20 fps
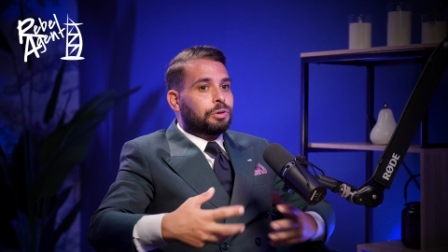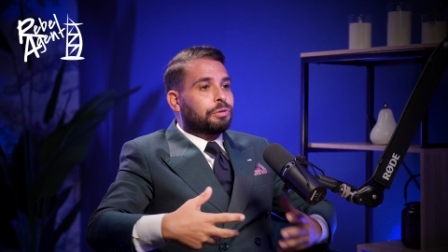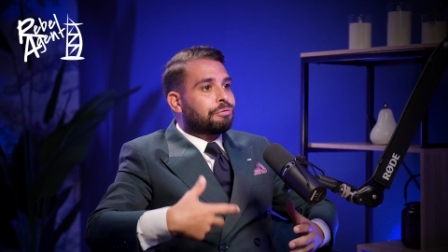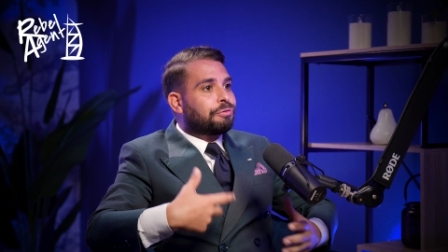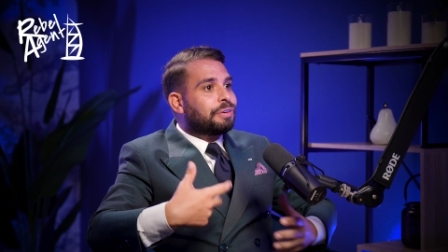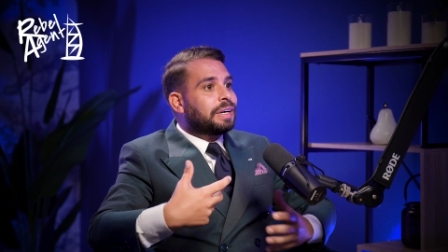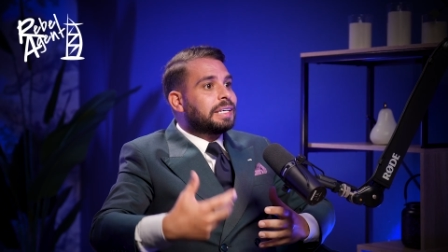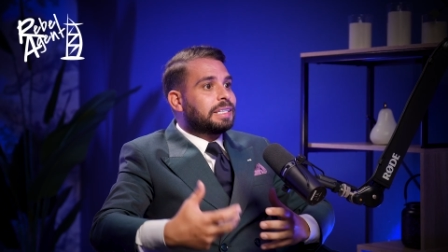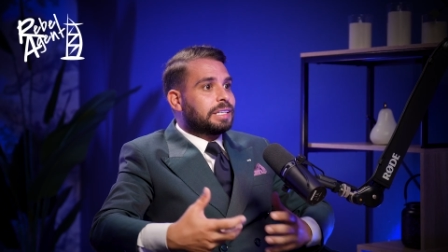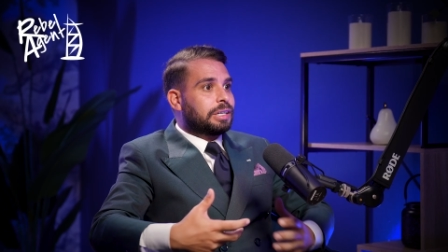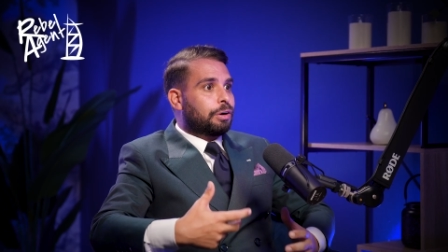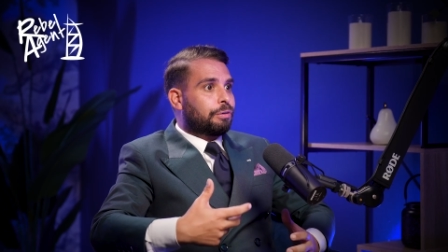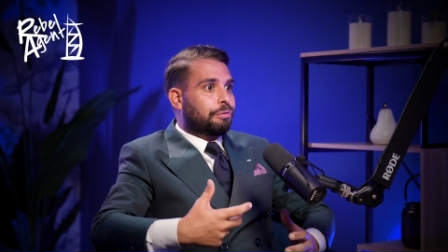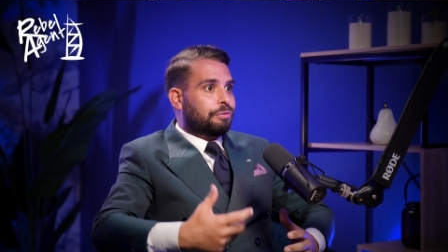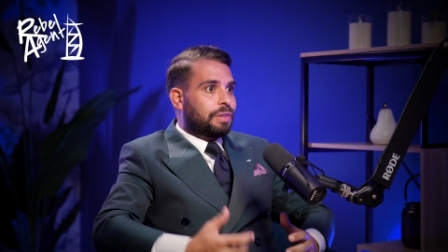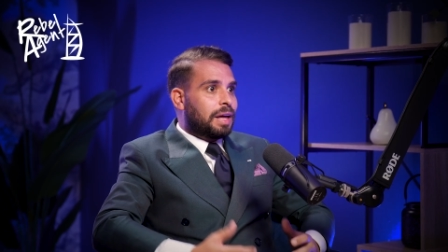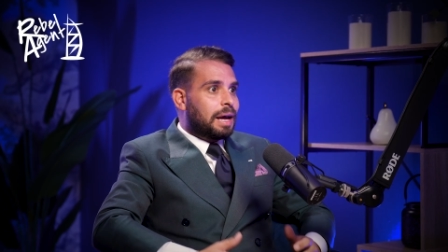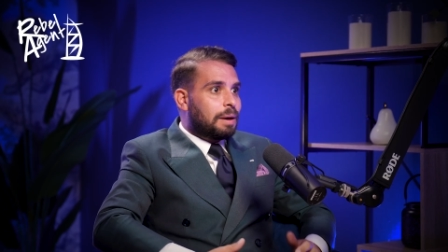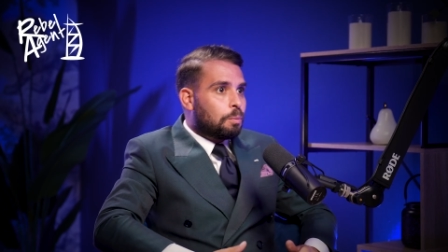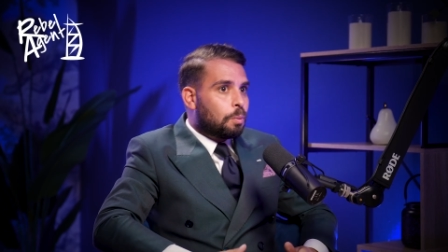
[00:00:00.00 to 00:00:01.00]
you're feeding
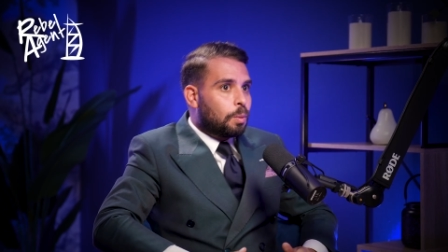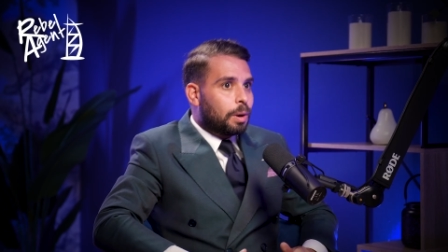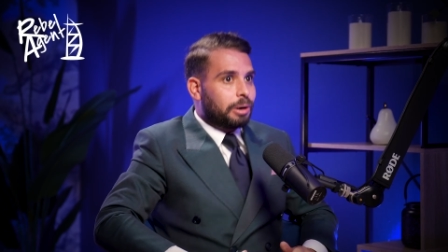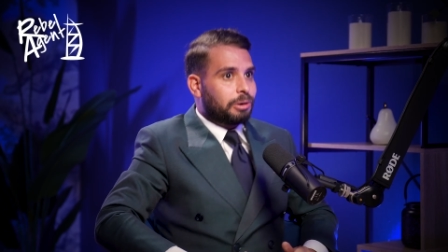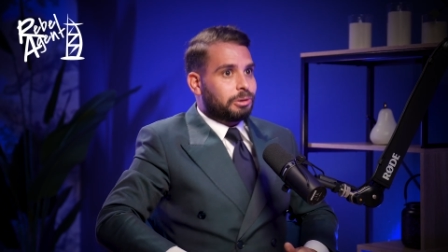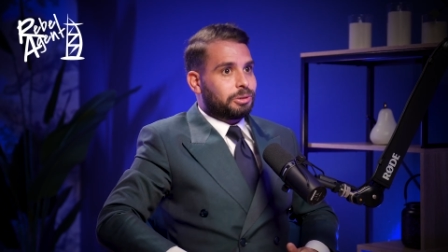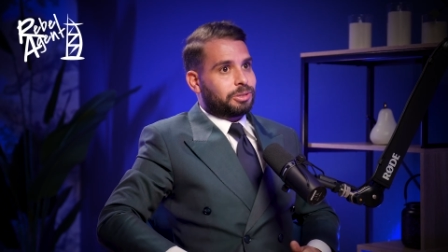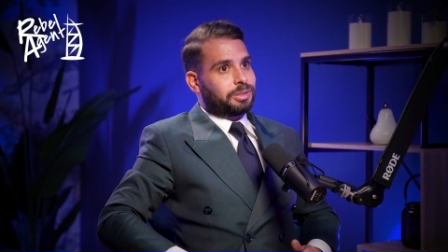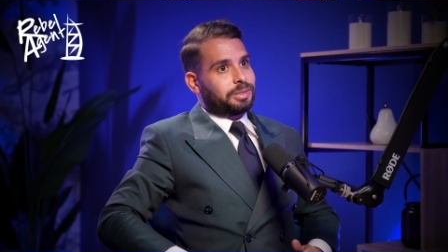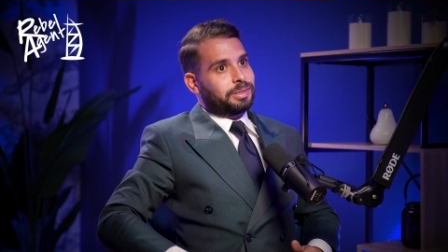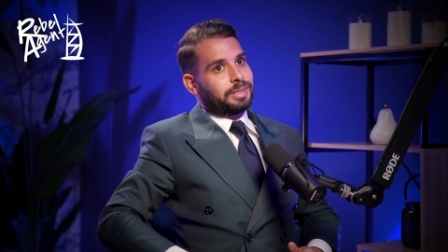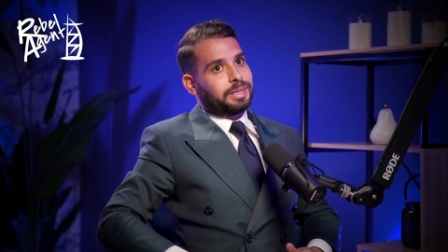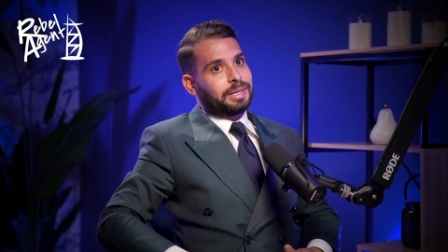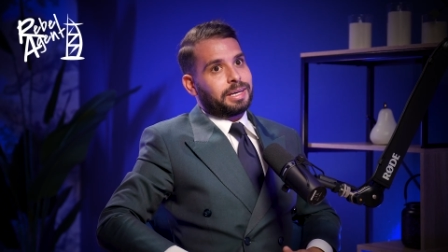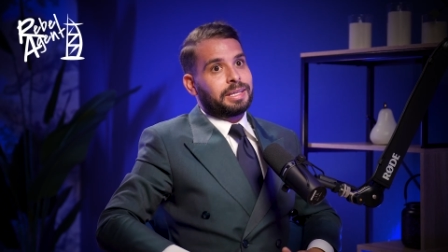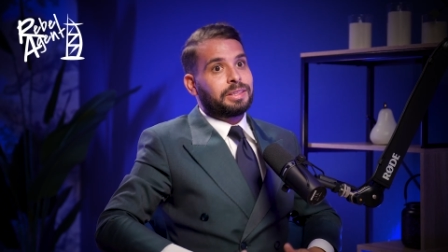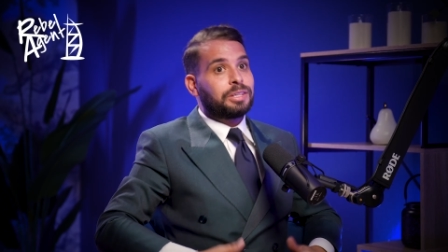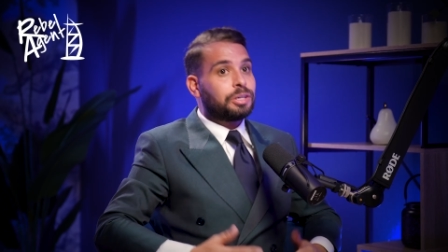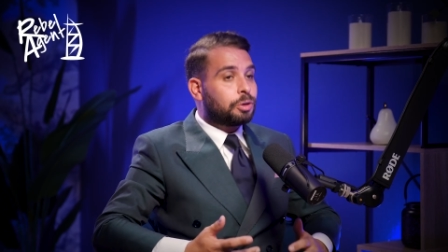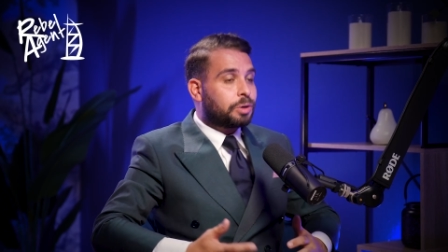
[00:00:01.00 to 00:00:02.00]
off them. Whereas
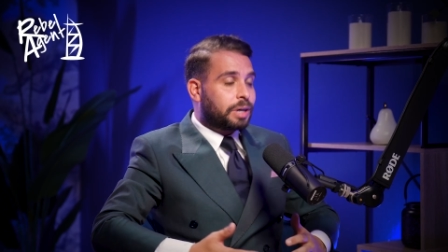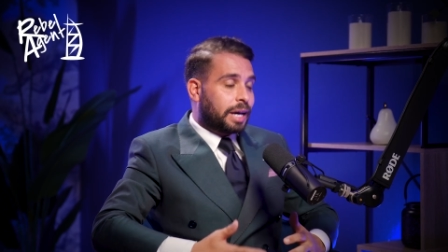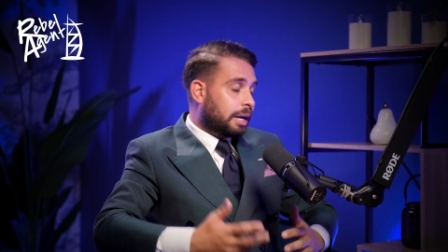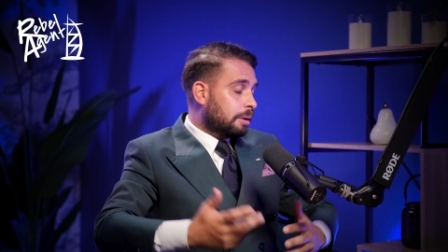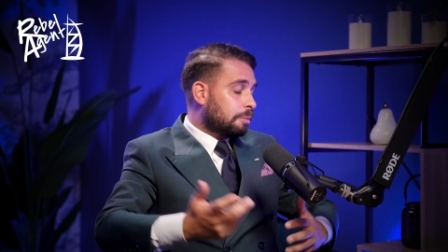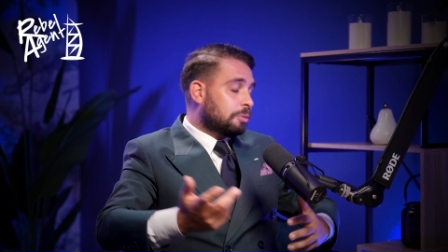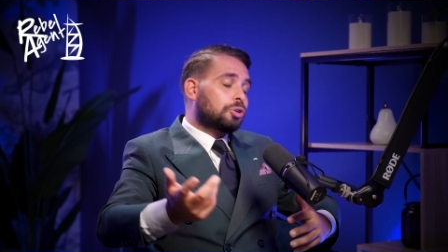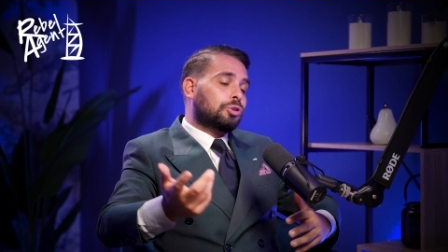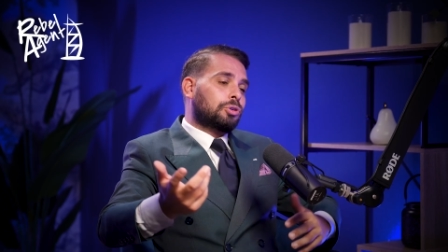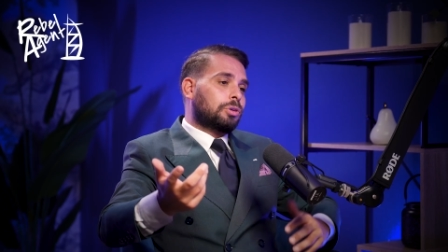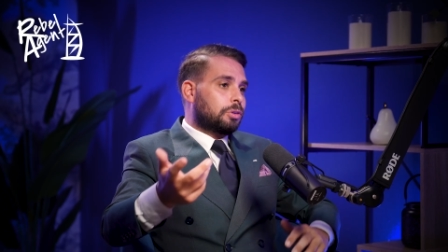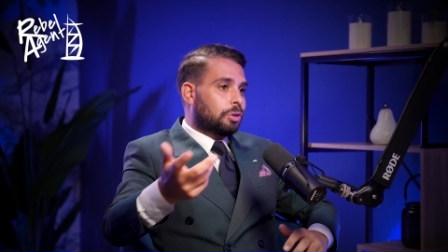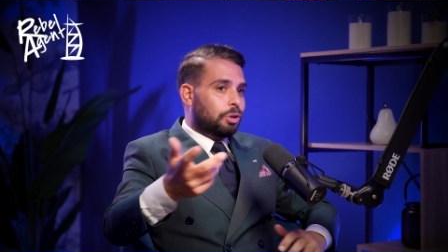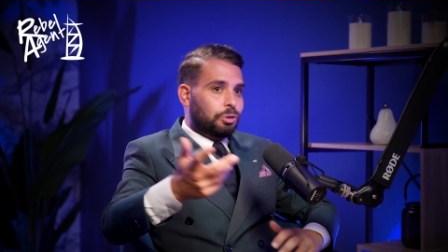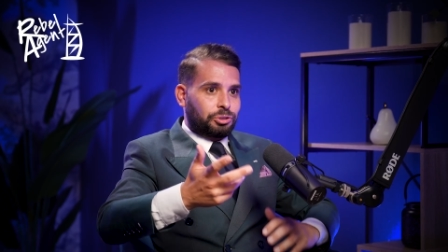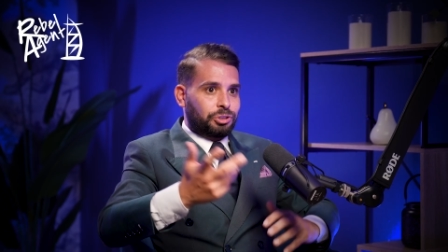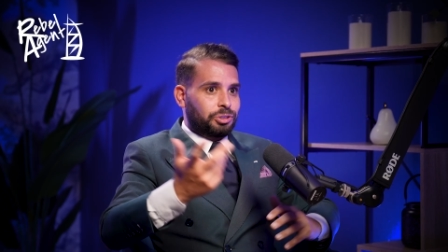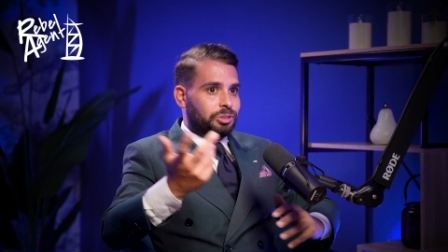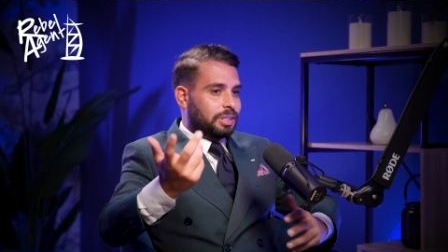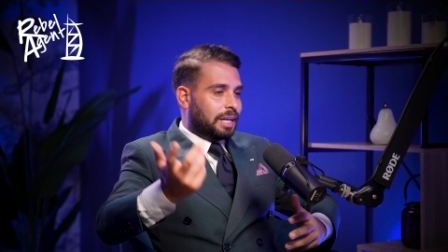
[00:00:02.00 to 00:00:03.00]
in the UK, and I'm
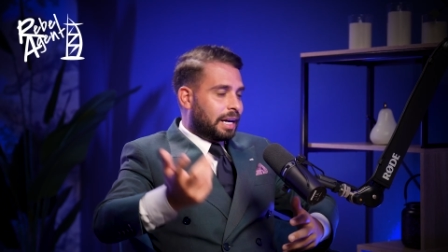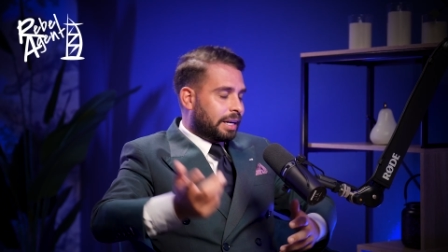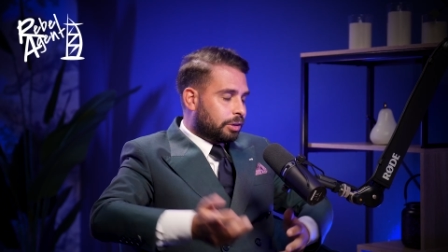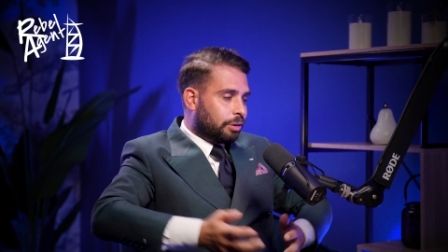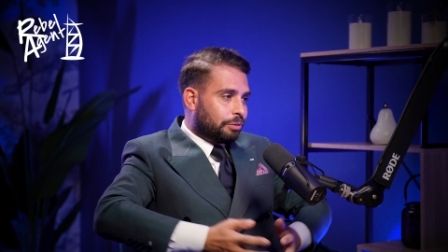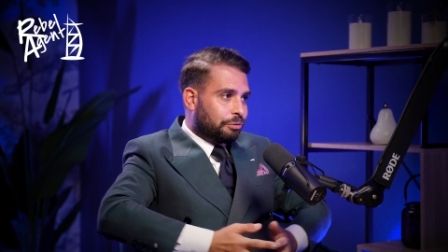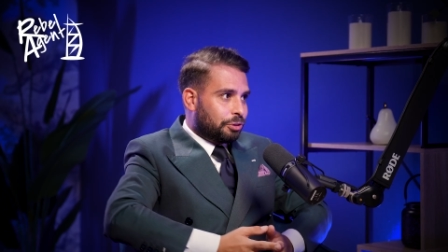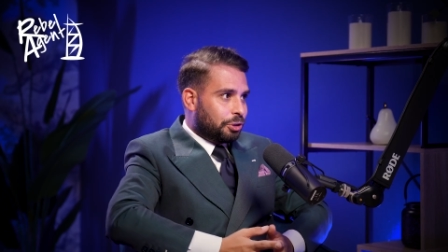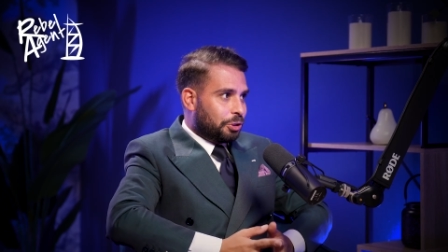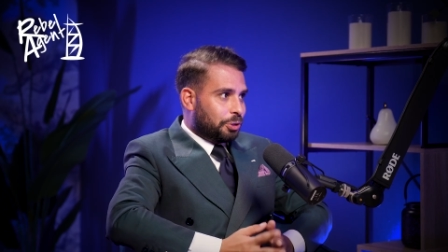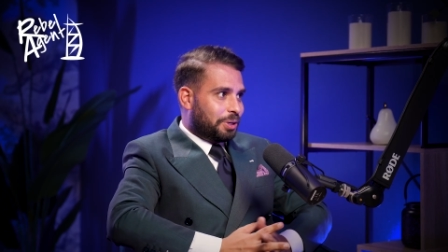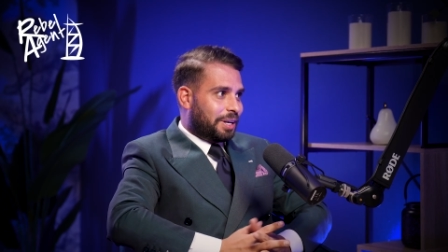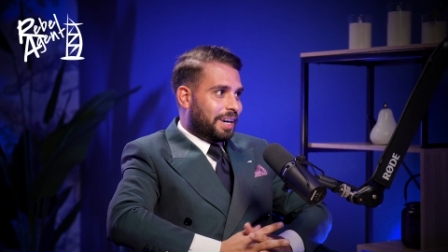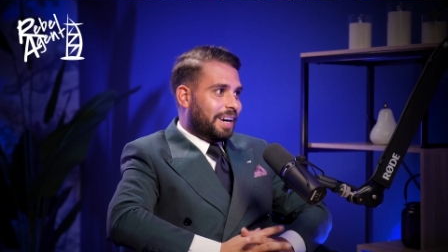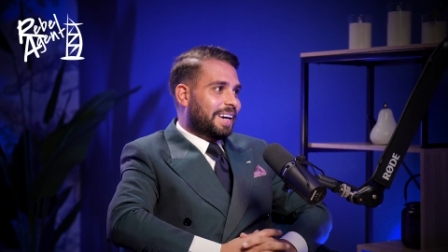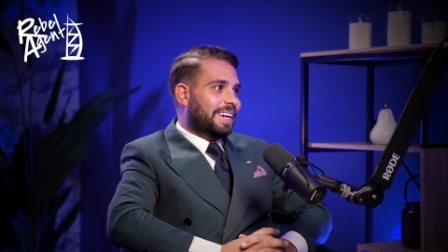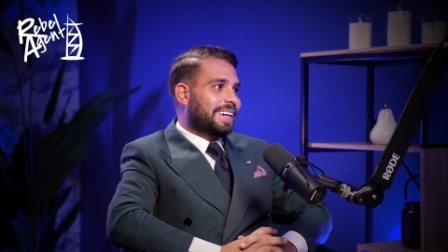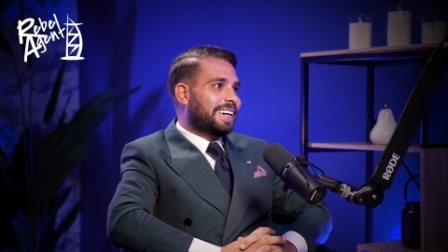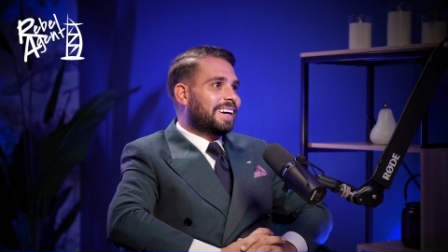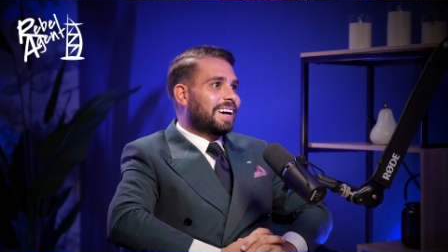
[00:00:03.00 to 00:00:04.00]
not just slagging off the
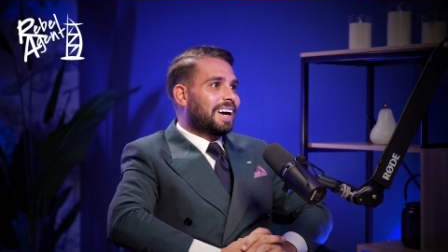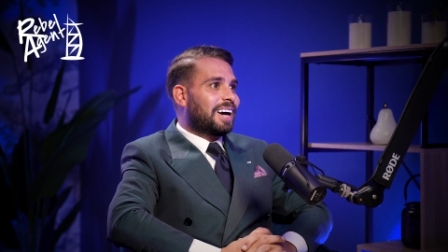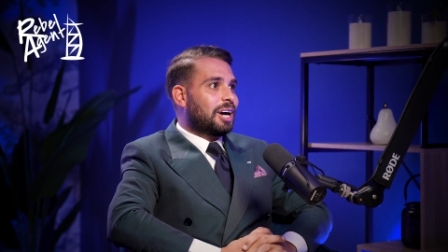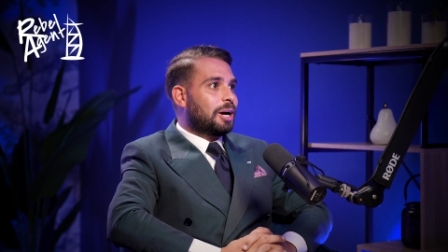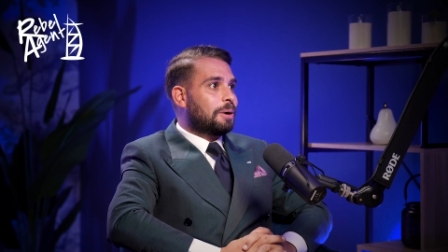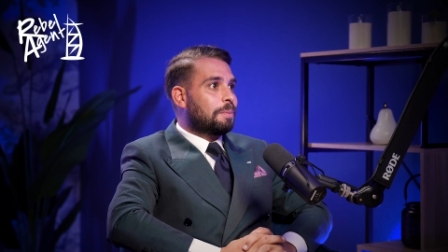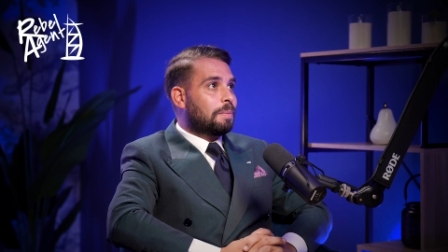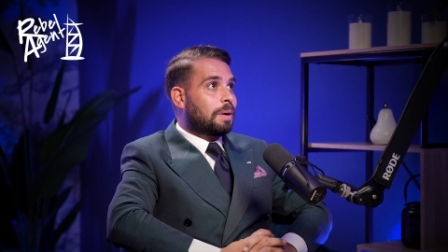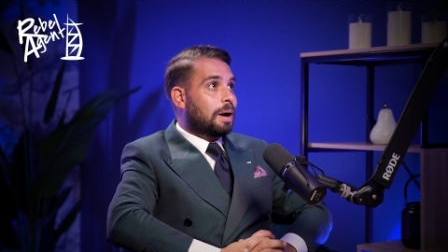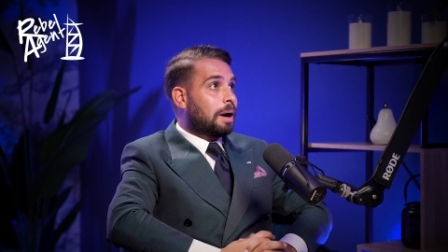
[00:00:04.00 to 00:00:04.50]
UK. I